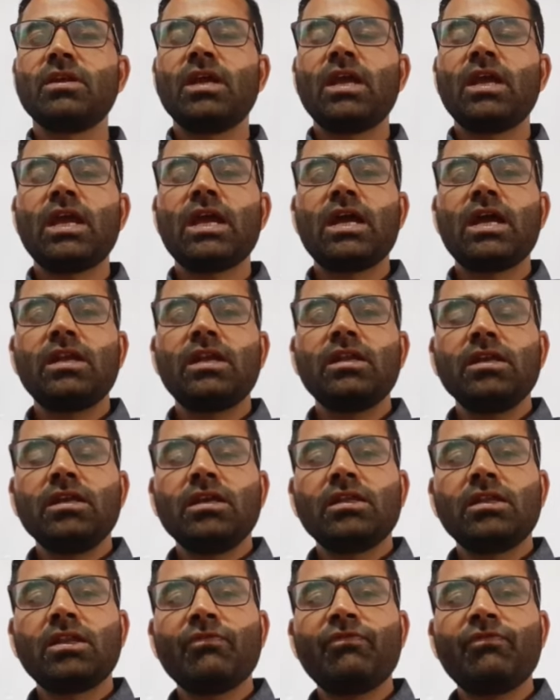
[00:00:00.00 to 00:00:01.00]
And
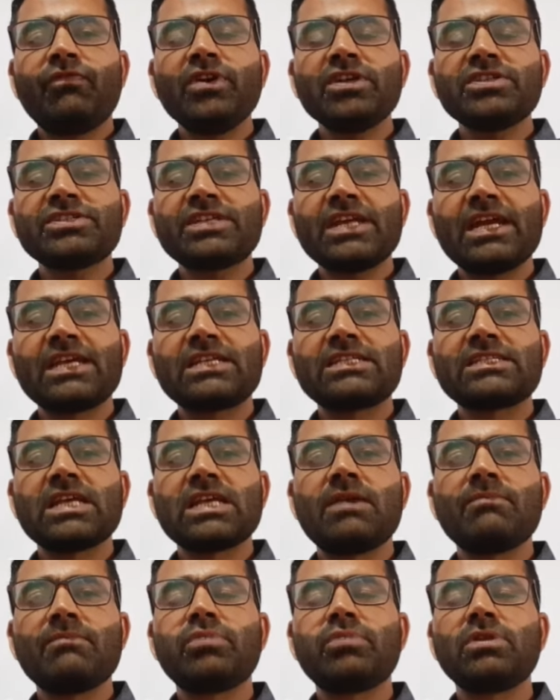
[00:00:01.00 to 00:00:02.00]
the first
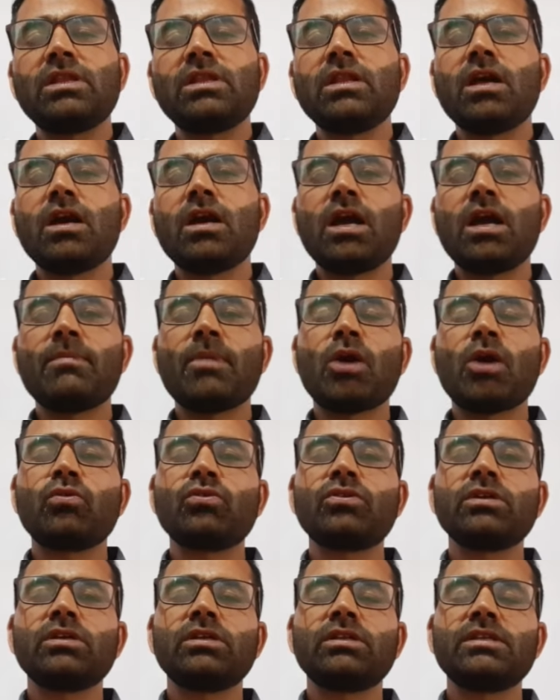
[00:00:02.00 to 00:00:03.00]
example
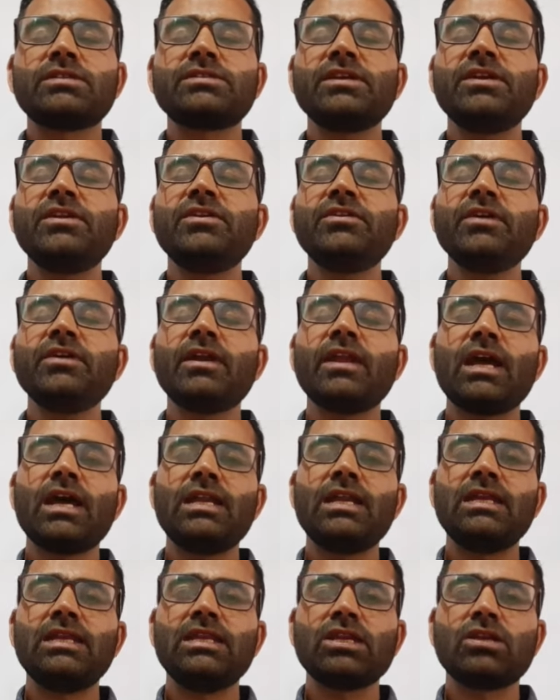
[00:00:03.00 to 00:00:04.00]
about this
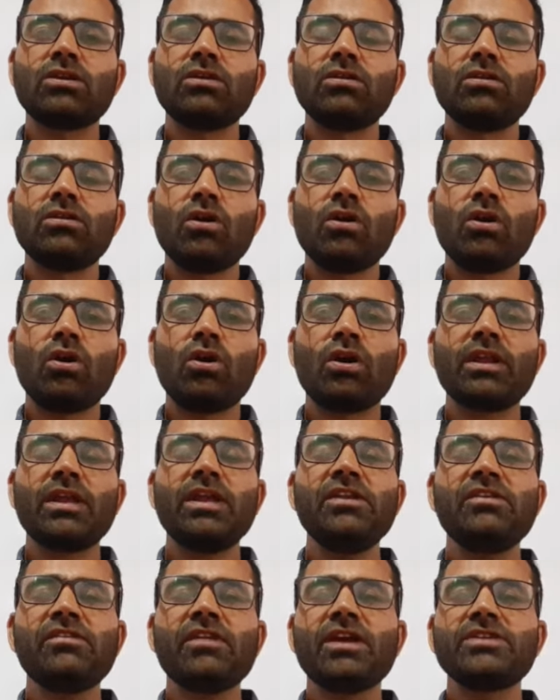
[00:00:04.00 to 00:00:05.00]
interallelic or
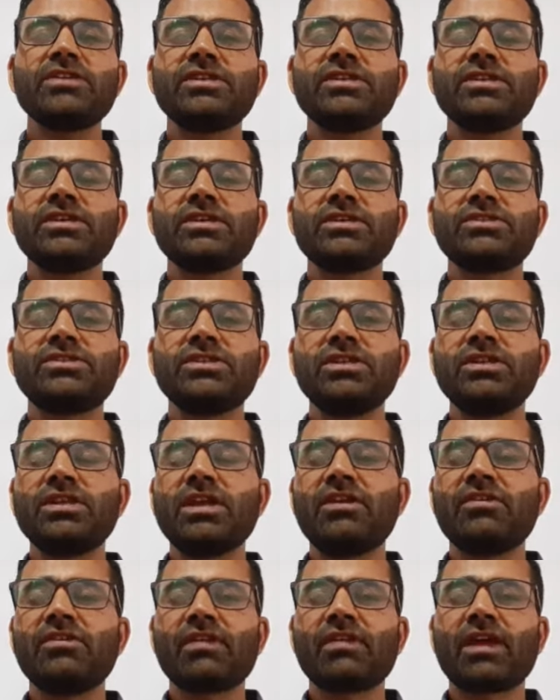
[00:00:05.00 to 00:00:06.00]
intragenic gene
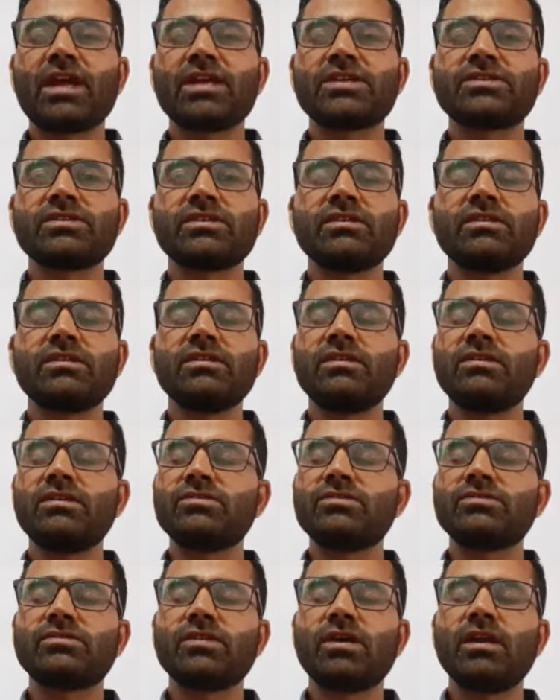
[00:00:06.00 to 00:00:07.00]
interaction
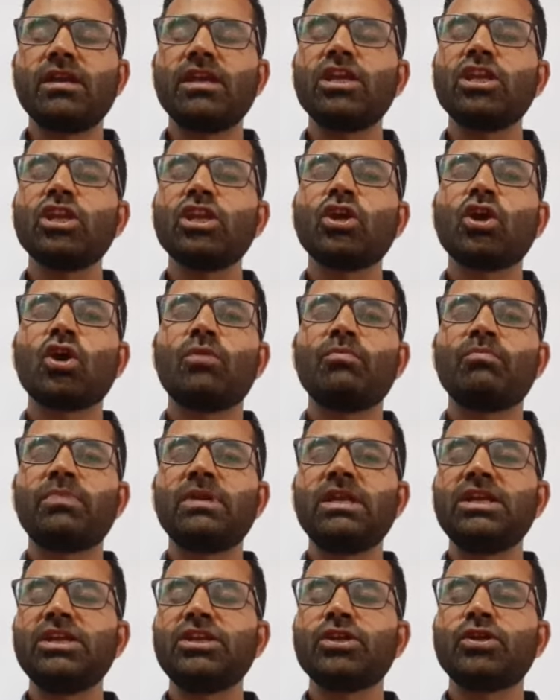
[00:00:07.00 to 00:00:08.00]
is the
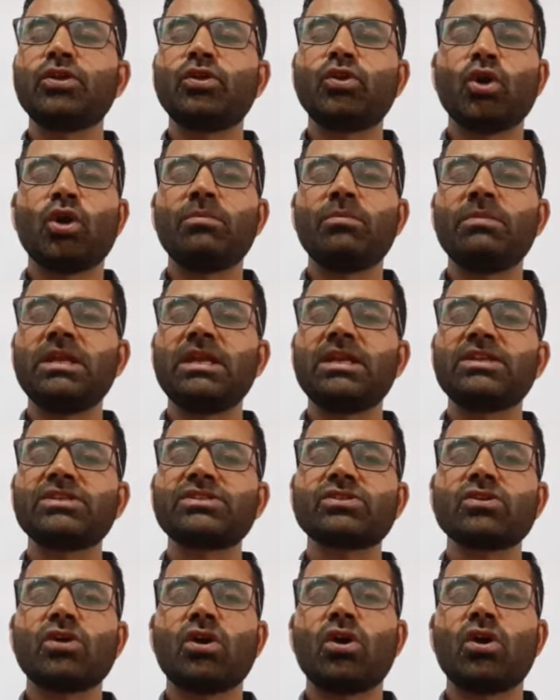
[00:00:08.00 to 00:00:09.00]
incomplete
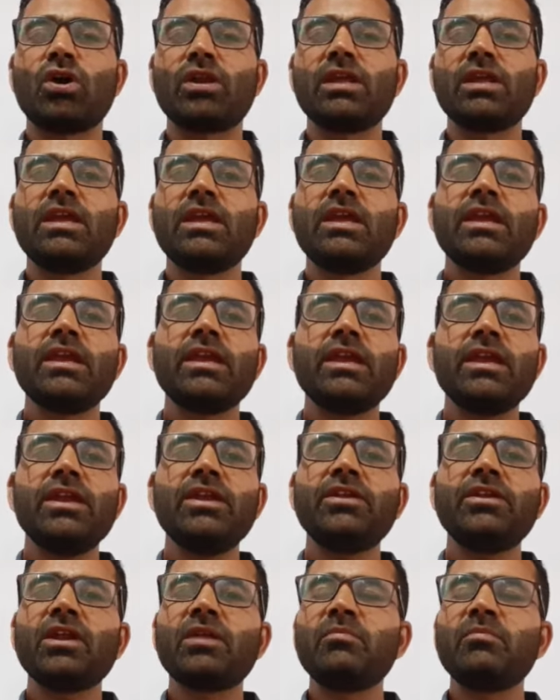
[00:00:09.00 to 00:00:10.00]
dominance or
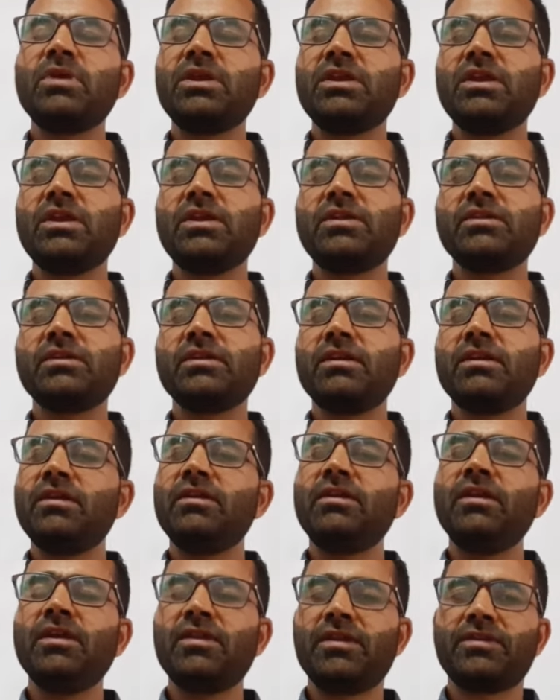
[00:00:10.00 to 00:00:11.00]
intermediate
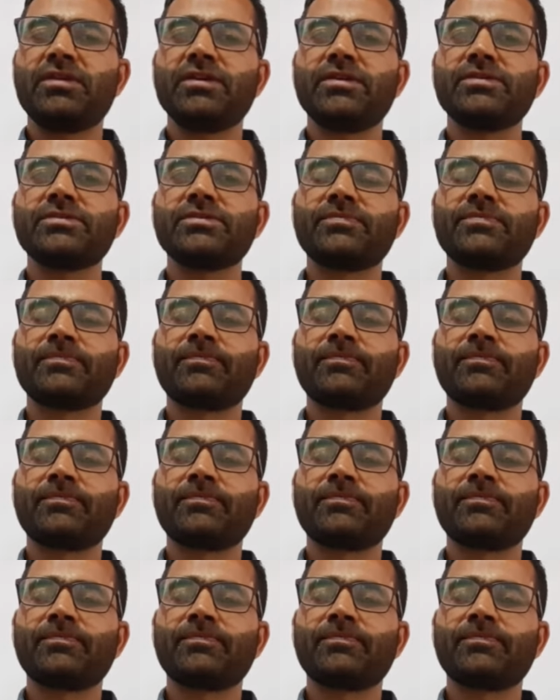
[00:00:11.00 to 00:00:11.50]
inheritance.